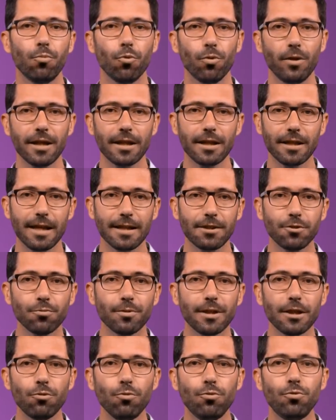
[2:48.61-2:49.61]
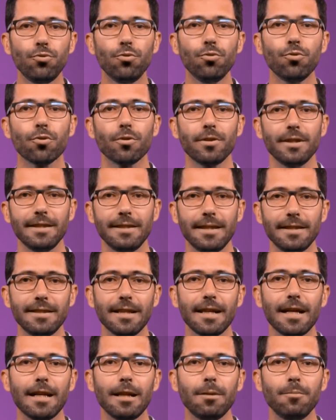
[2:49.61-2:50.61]
and to irrigate the crops grown to
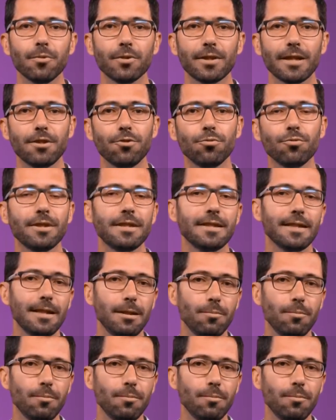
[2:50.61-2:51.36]
feed the animals.